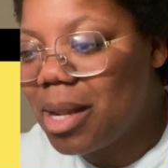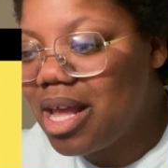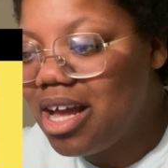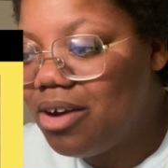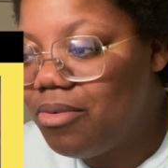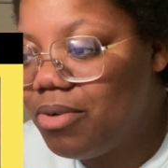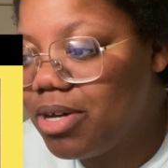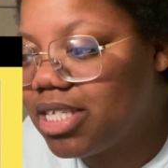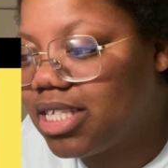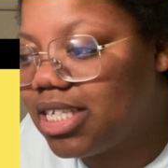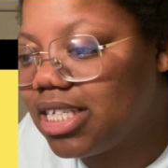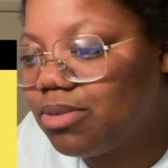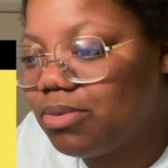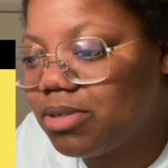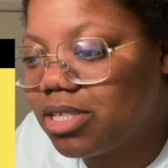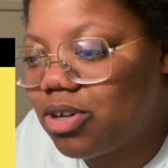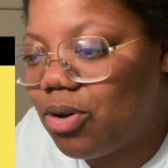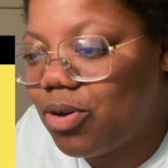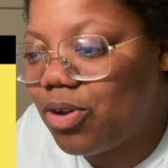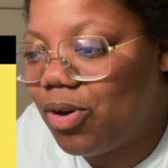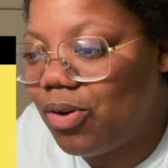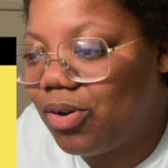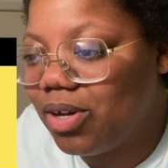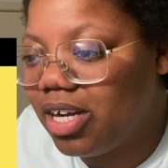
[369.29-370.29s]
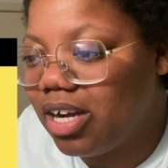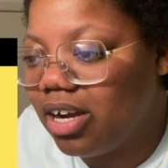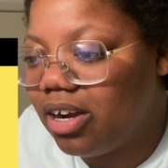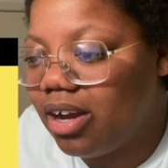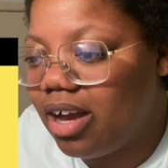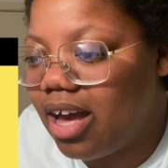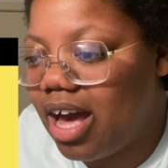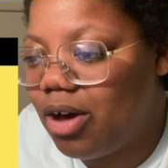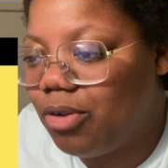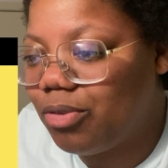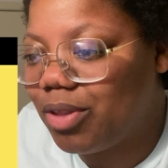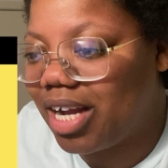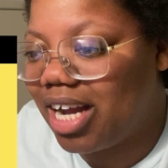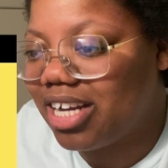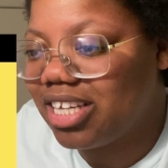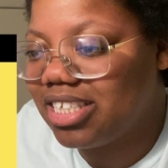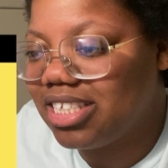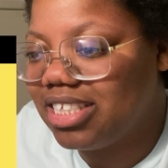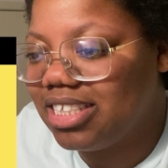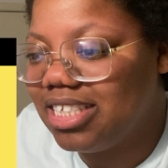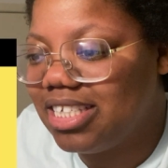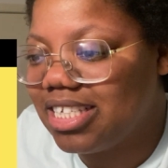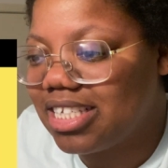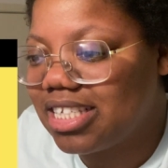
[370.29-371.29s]
What's going on here? I don't think I've
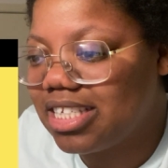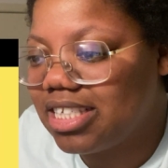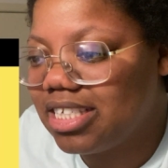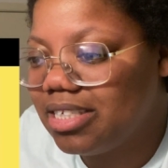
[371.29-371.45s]
seen this.